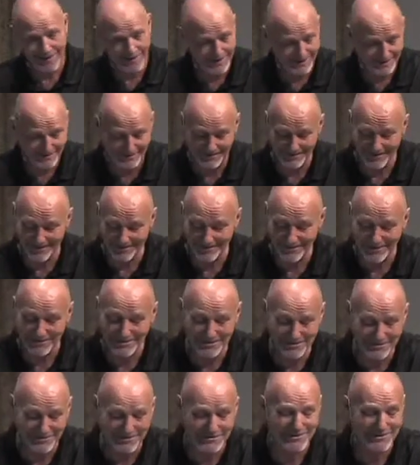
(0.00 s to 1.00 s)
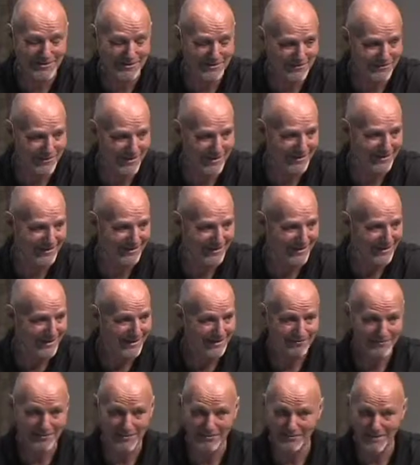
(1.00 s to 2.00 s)
he didn't always do so well.
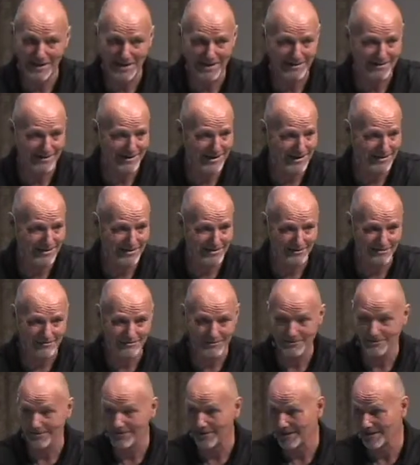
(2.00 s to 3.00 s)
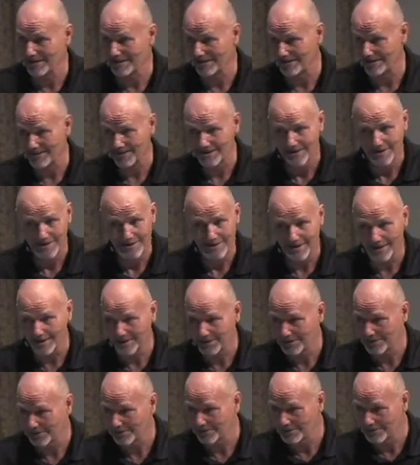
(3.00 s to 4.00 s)
But man, God sure was gracious.
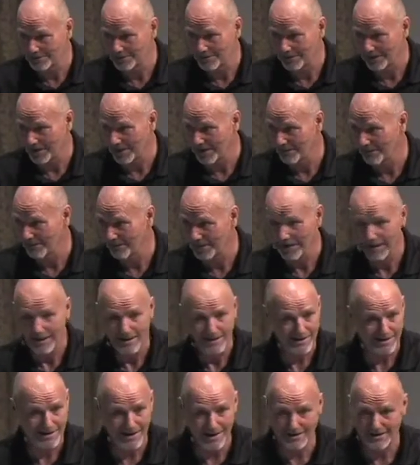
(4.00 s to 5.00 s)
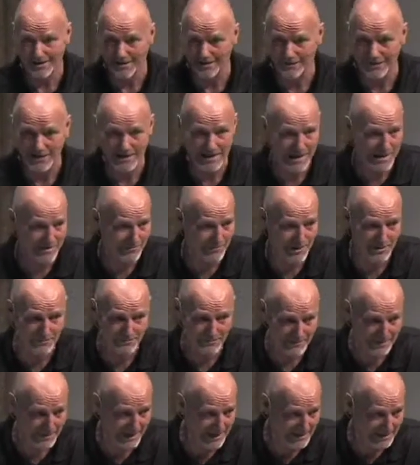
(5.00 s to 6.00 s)
God sure was forgiving. God never gave up
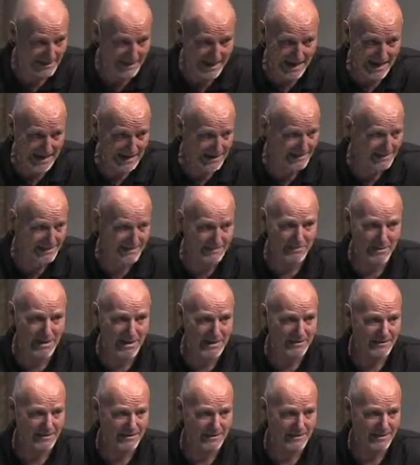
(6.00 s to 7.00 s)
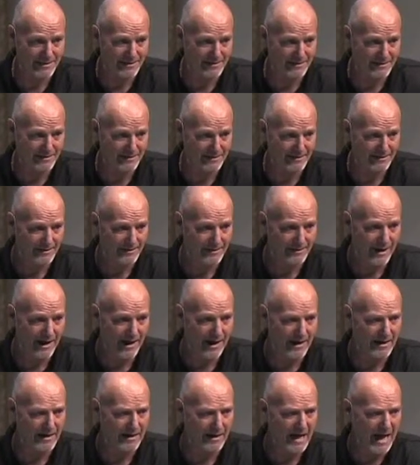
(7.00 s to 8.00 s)
on that guy. It's amazing.
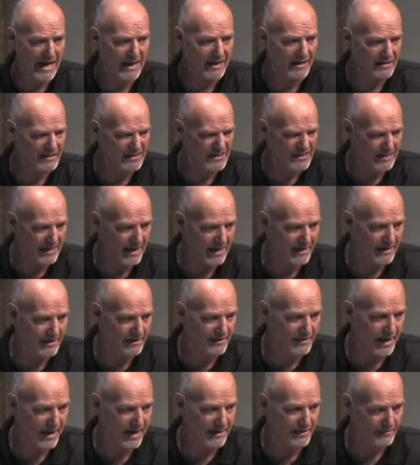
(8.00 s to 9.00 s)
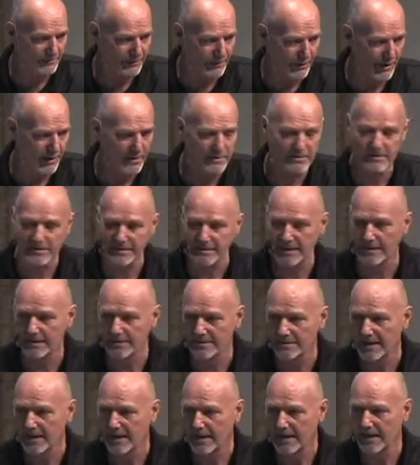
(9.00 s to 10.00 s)
Uh, and I can study that, Paul
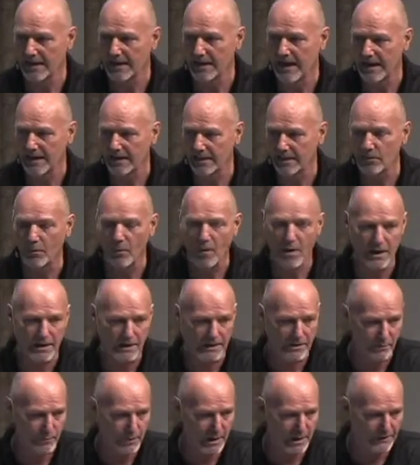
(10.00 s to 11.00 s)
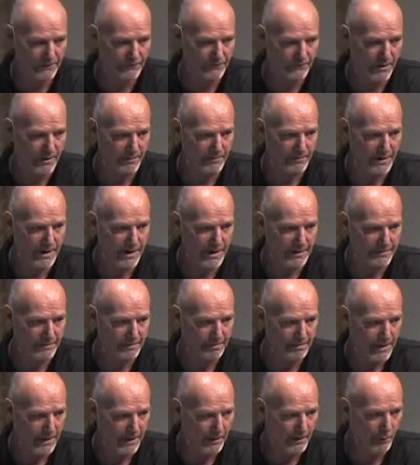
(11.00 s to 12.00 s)
says, and I can walk away from
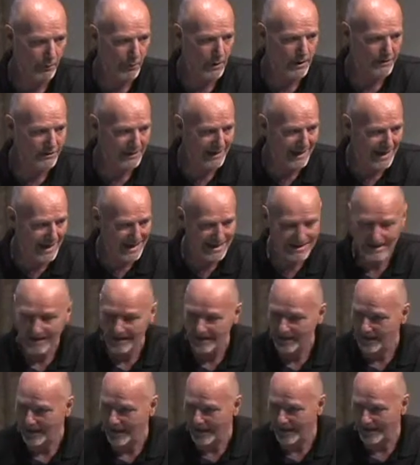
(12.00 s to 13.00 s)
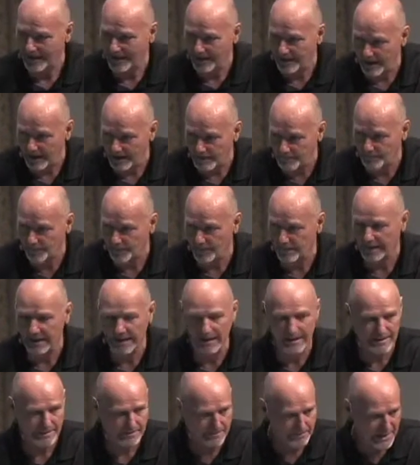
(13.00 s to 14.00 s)
that with a, a comfort
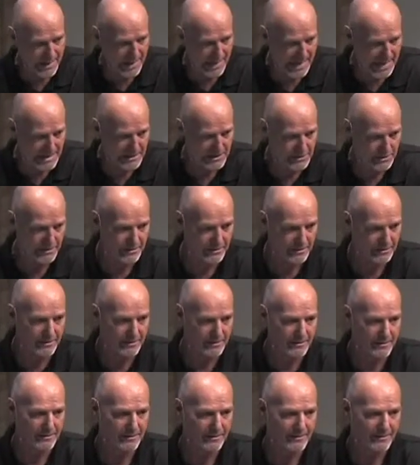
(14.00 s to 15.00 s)
and a patience